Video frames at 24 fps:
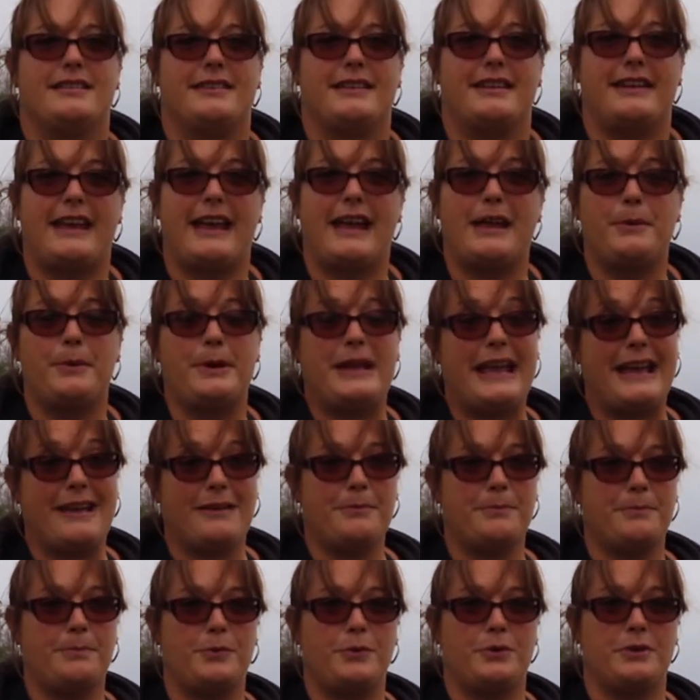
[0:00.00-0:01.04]
Today we
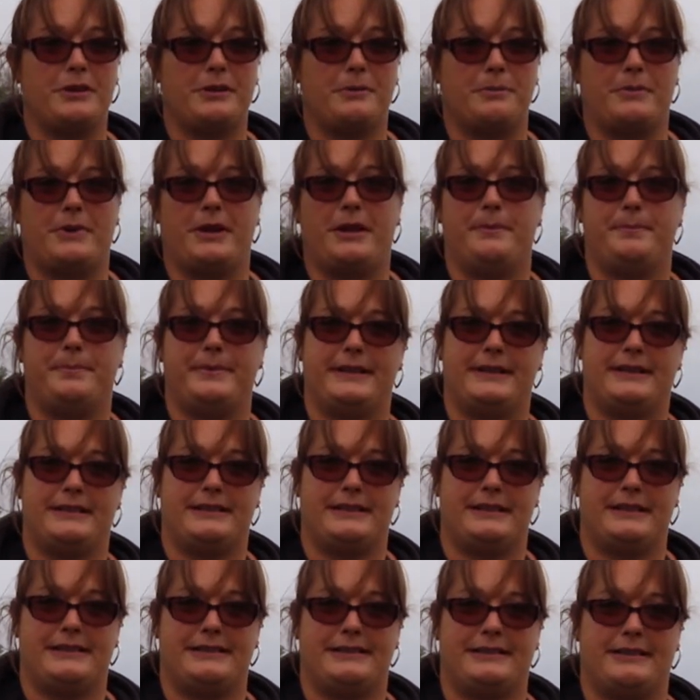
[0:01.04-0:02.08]
have bought the
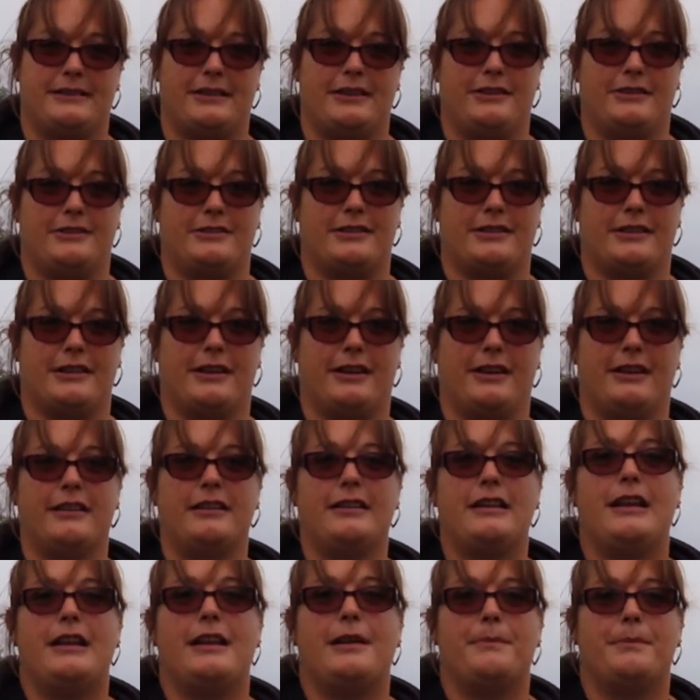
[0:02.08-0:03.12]
mobility scooter
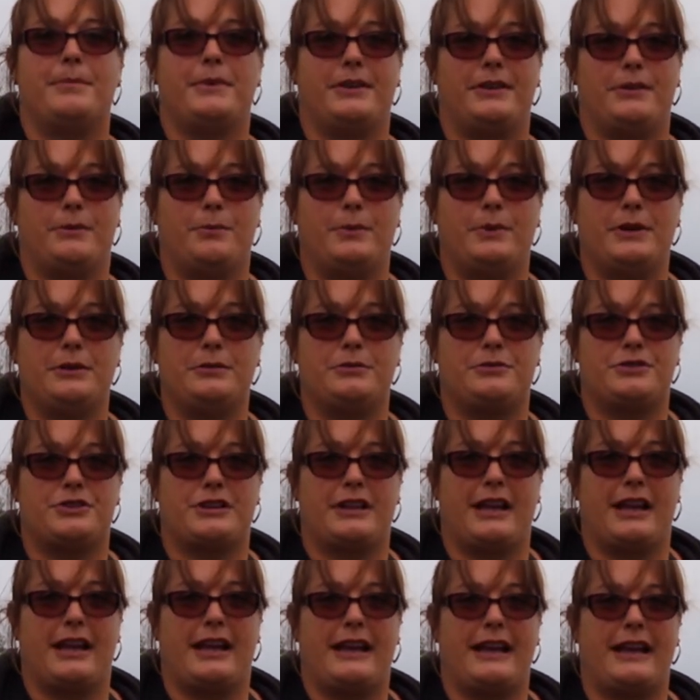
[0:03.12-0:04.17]
with the
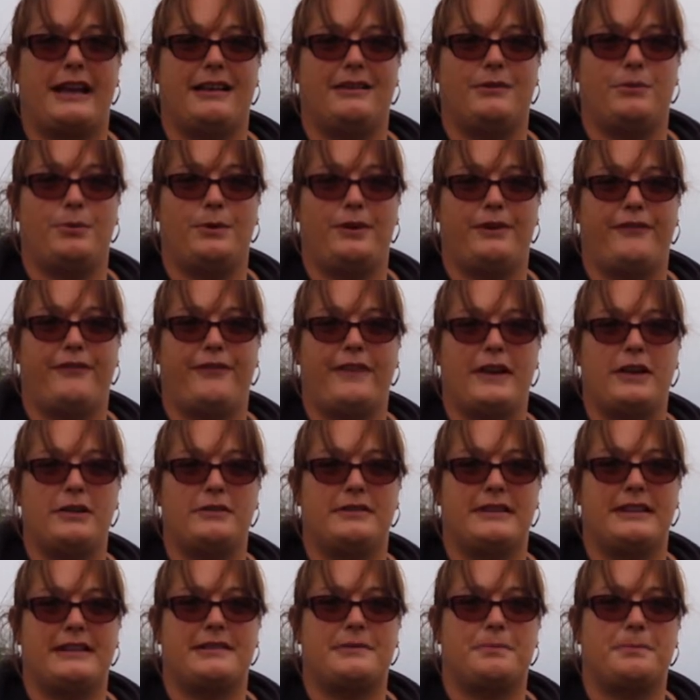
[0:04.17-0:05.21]
wheelchair as we
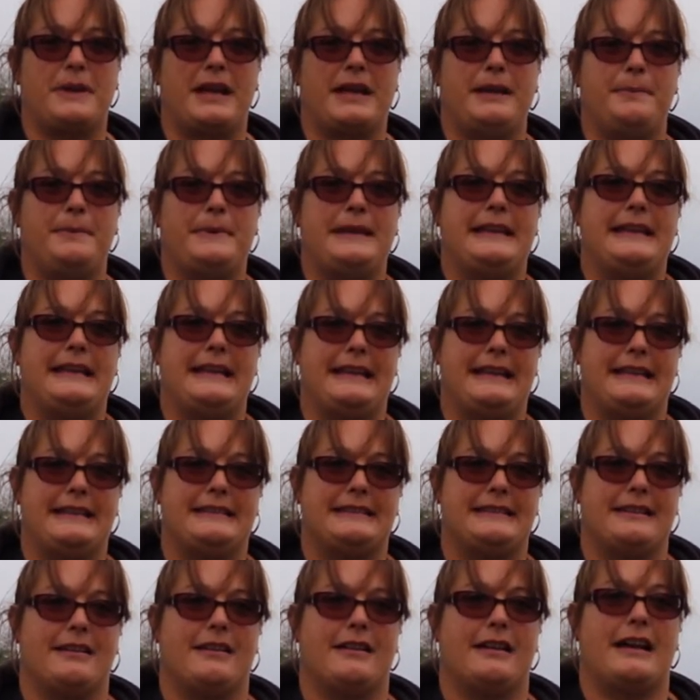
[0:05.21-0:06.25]
felt this may be
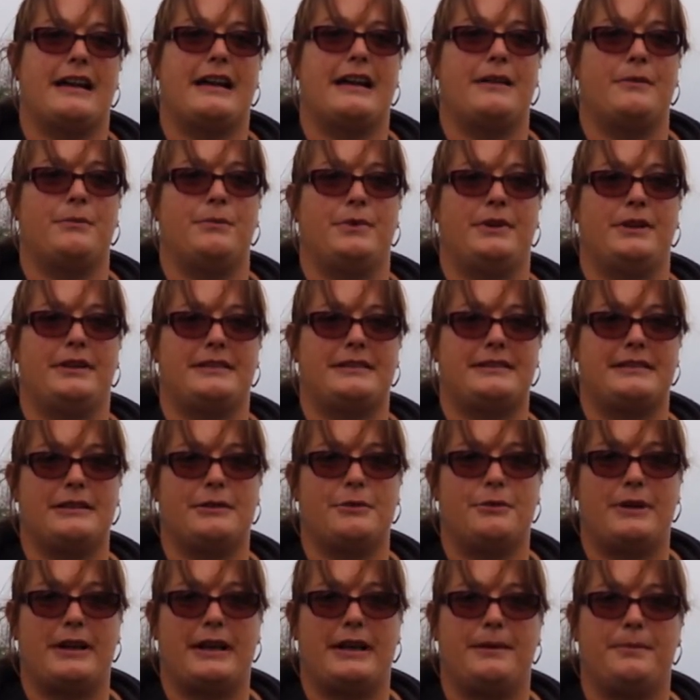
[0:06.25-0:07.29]
easier and we are
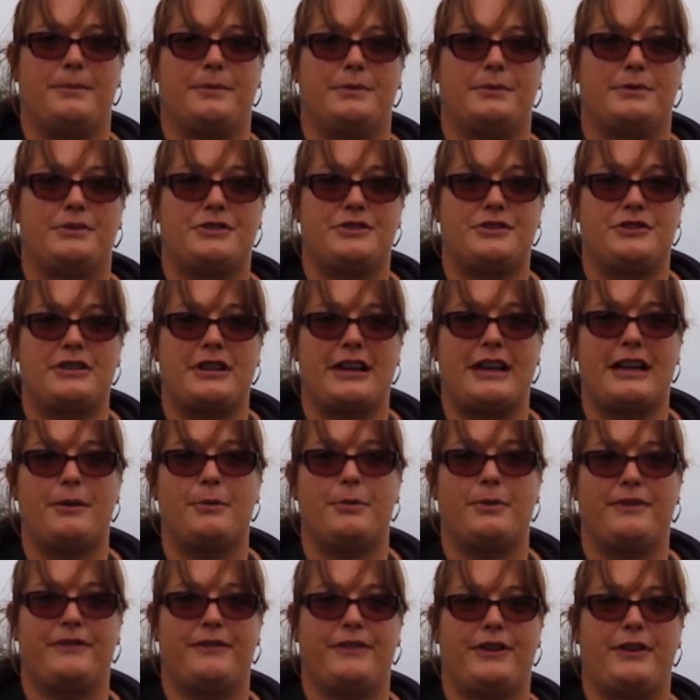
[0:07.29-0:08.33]
still able to share
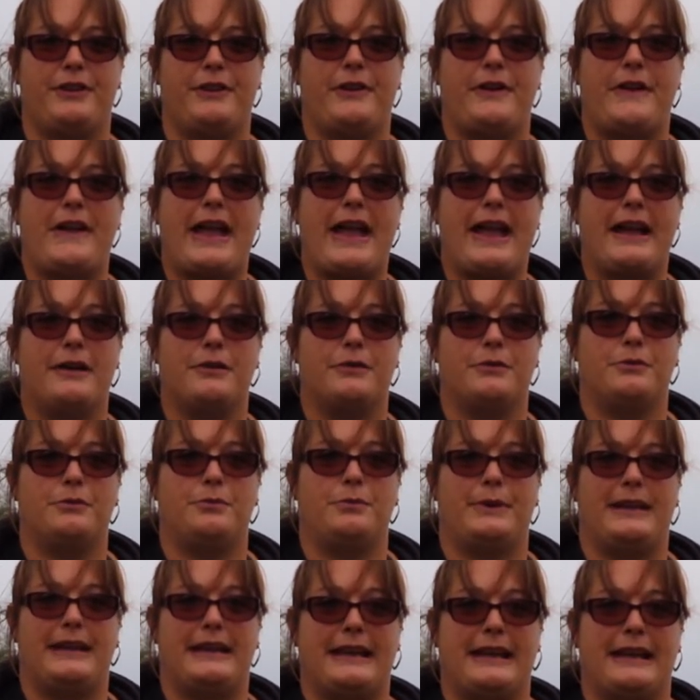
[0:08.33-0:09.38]
with you how
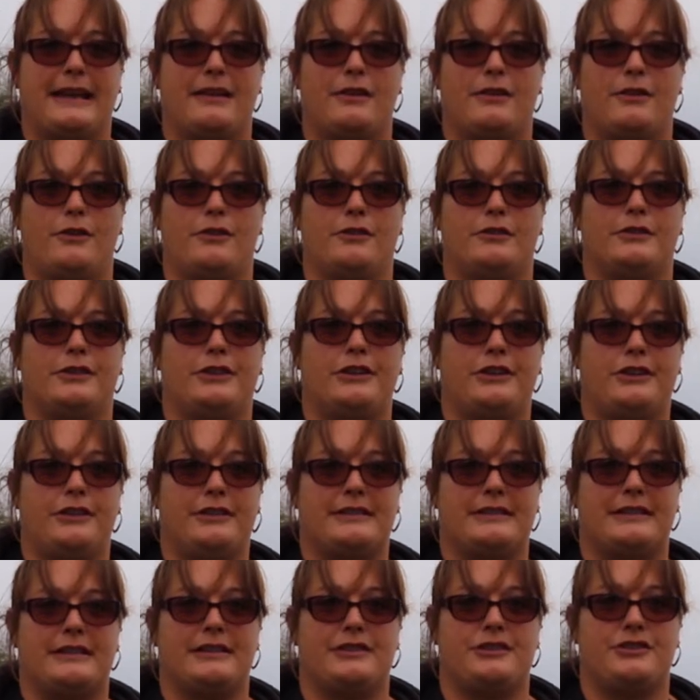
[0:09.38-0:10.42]
we get along
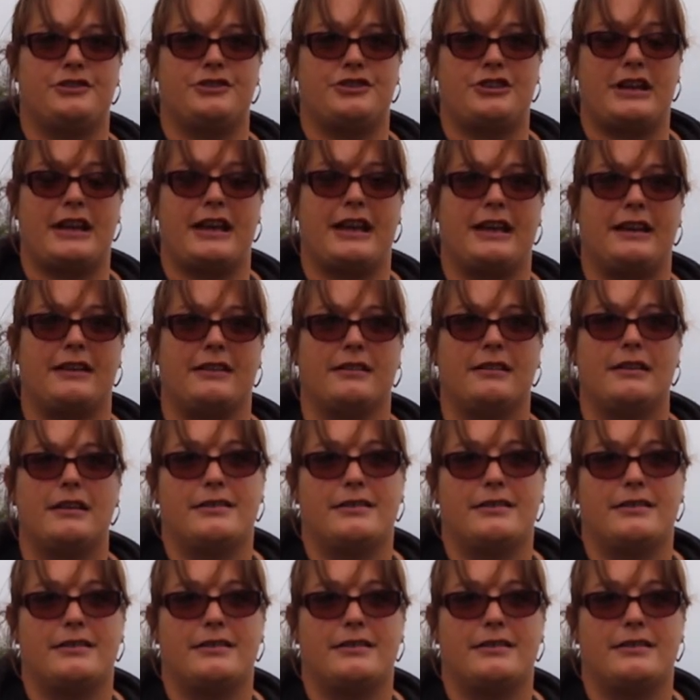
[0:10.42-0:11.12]
using a chair.